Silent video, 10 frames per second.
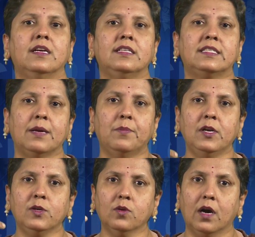is
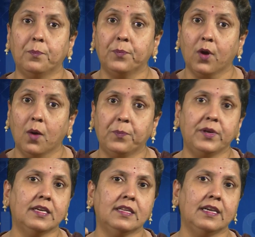able to
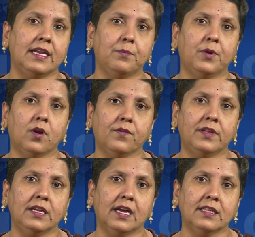appropriate the labor of
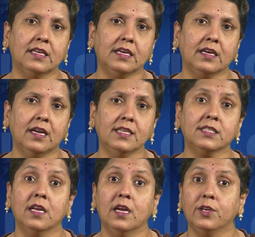the other
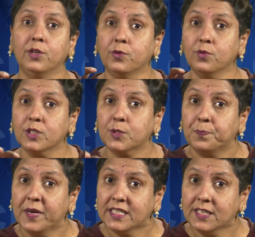class due to
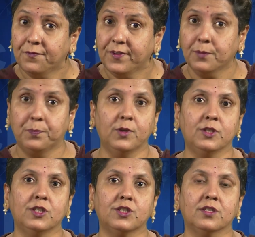specific
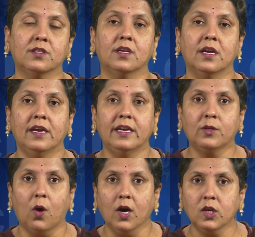position
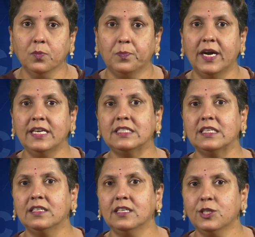it occupies
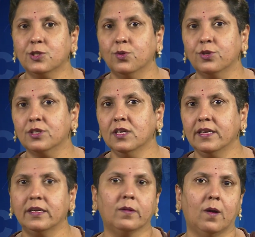in the social
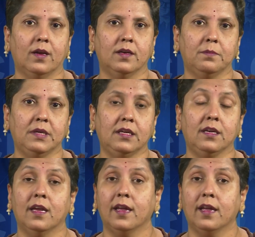economy.